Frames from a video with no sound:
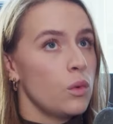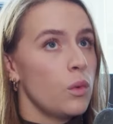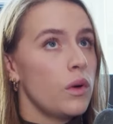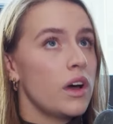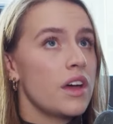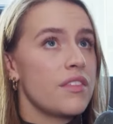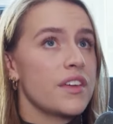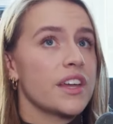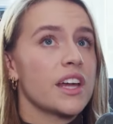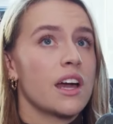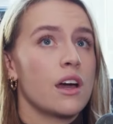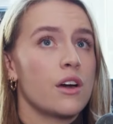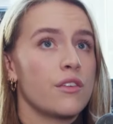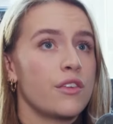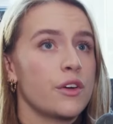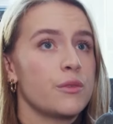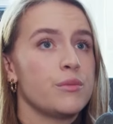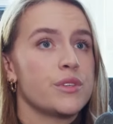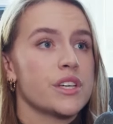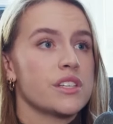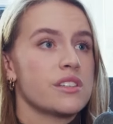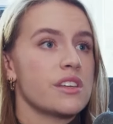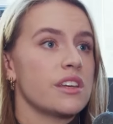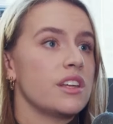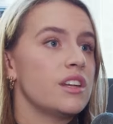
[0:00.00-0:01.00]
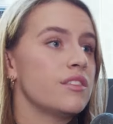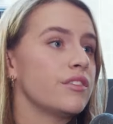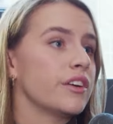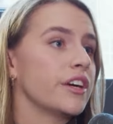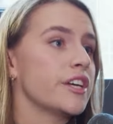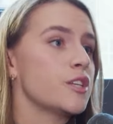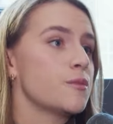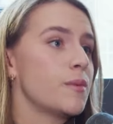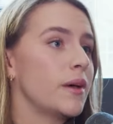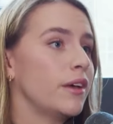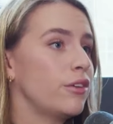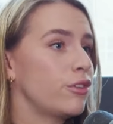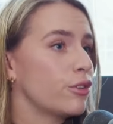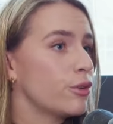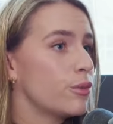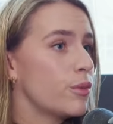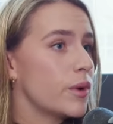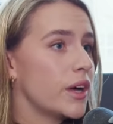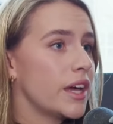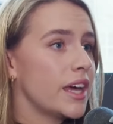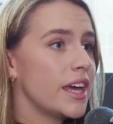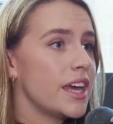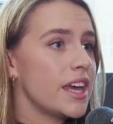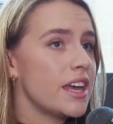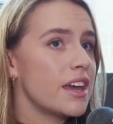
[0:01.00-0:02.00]
Well, I think out-of-home does it in a very special
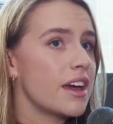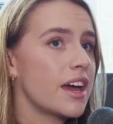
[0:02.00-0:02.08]
way.